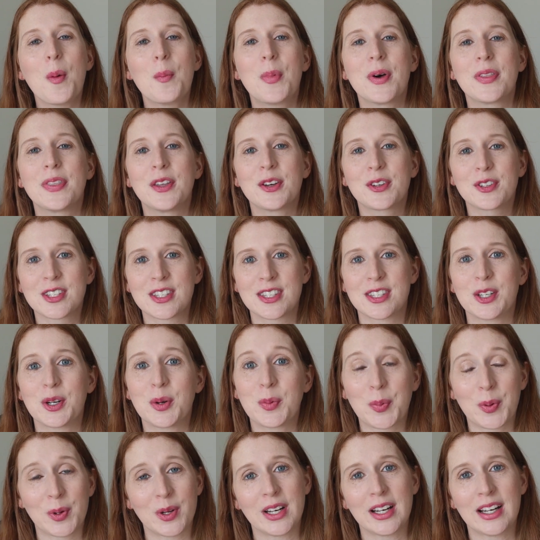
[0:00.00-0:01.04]
But they'll
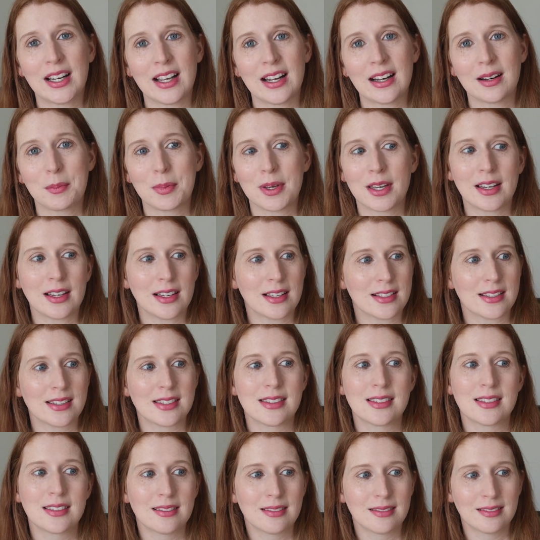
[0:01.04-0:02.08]
still put it in
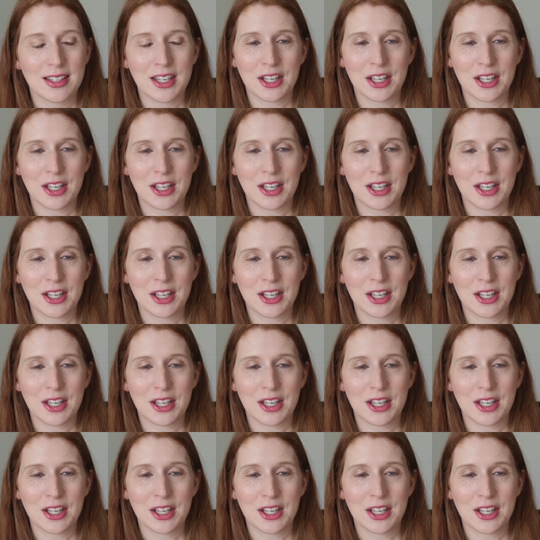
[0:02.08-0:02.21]
because,